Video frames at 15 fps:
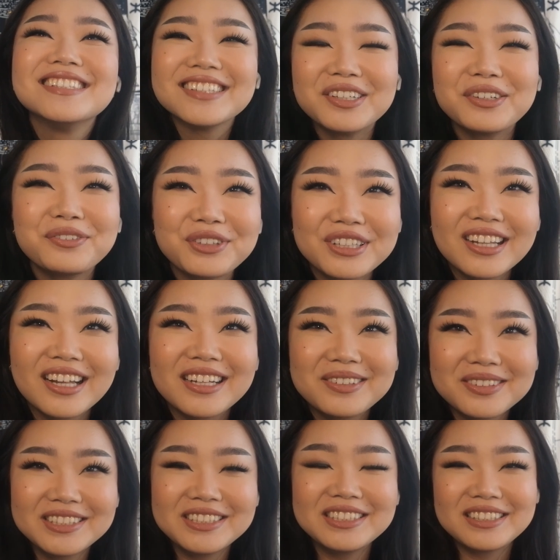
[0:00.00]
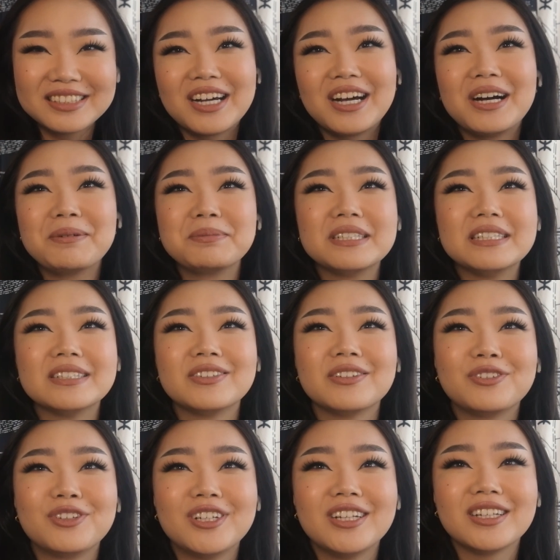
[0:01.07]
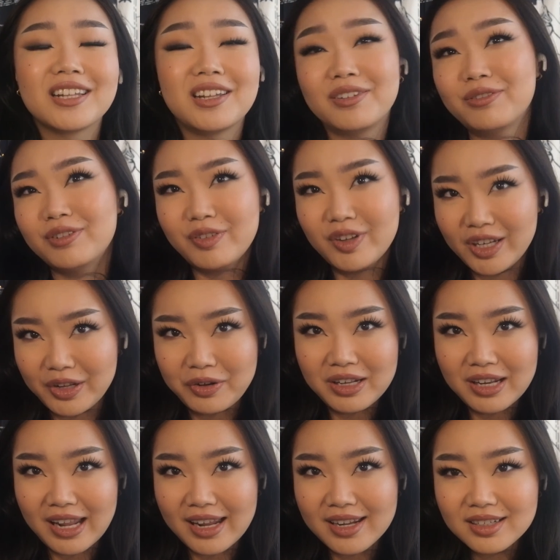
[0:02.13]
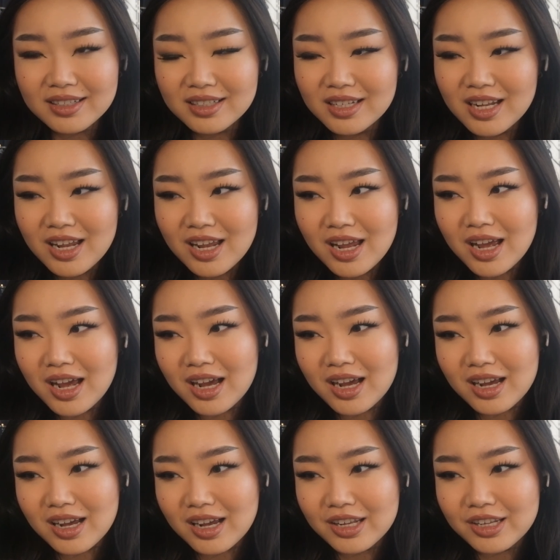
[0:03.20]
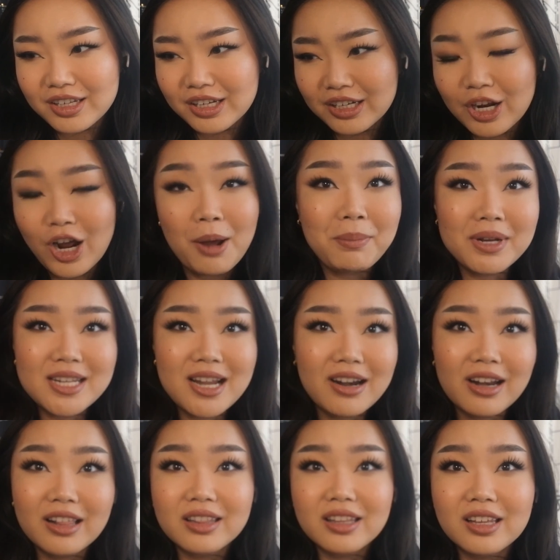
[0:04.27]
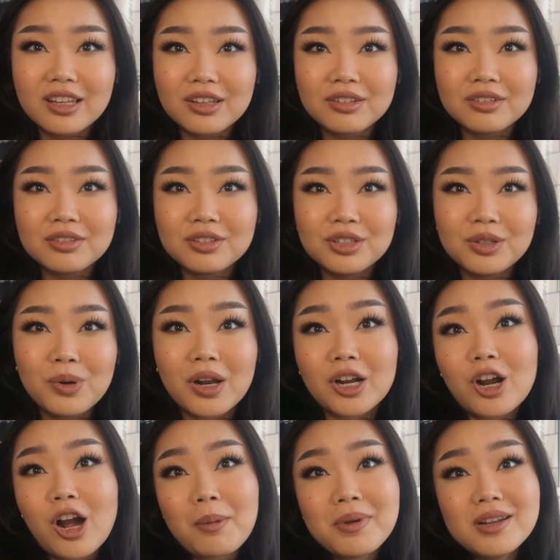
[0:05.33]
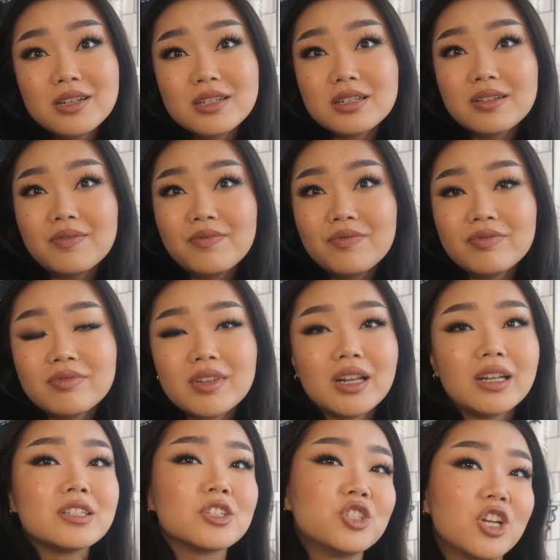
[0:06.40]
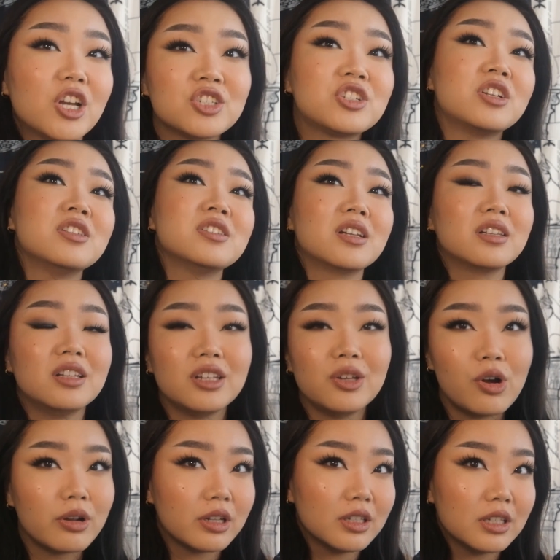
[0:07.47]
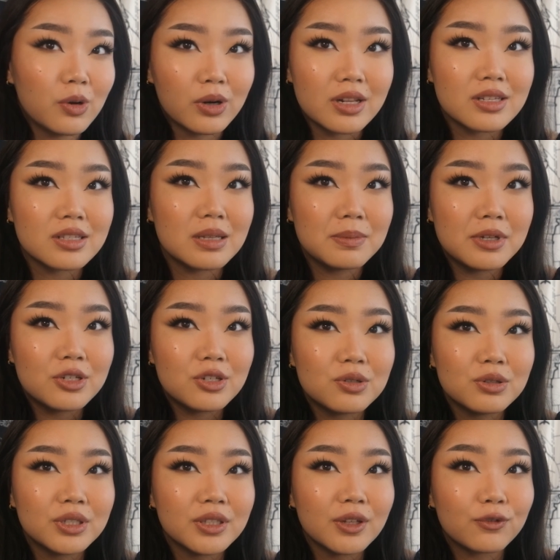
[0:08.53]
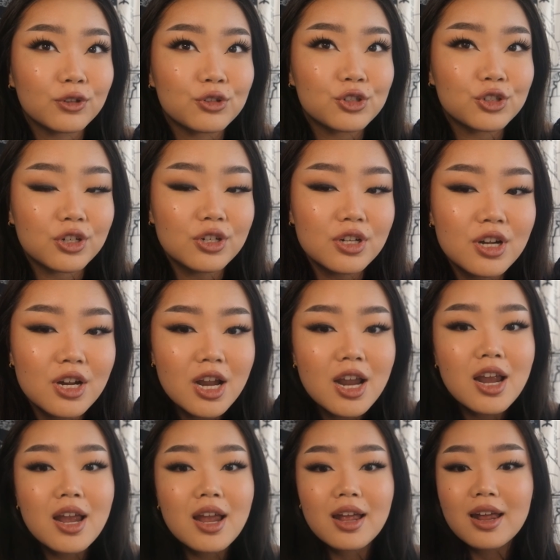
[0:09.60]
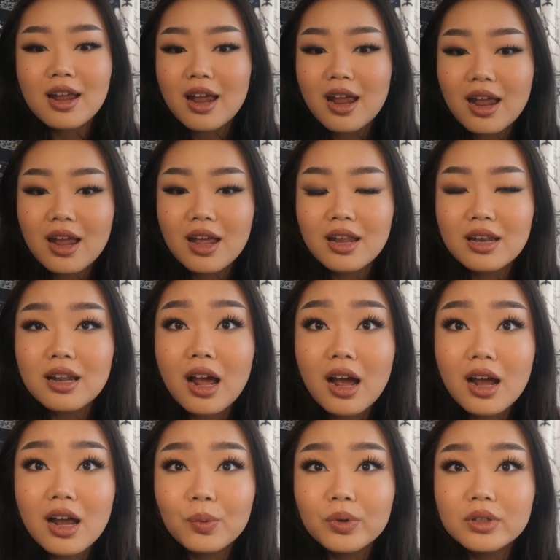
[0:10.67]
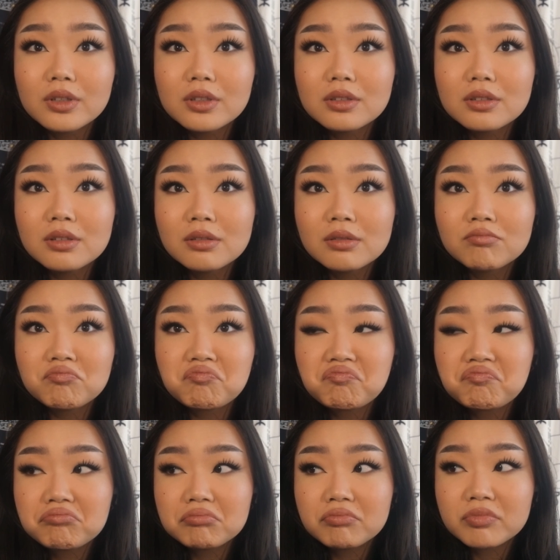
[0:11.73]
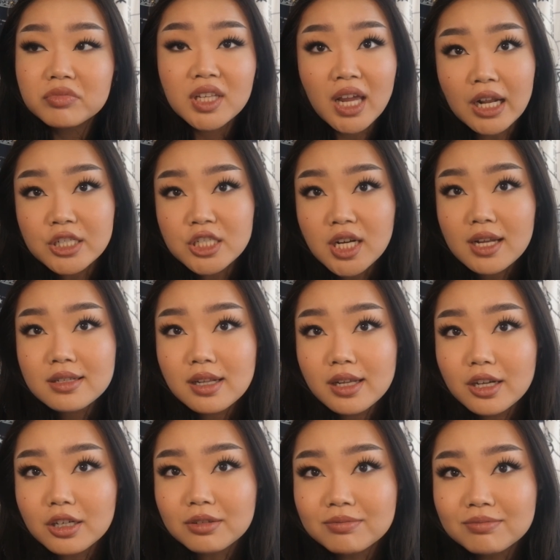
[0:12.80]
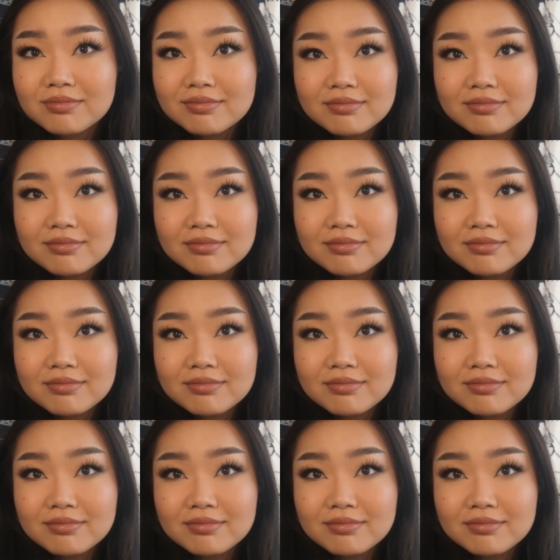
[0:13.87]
So if you liked what you saw, please feel free to give the video a like. You can comment down anything you want to comment, any suggestions, anything you want to see me do in the future. And I will catch you guys later.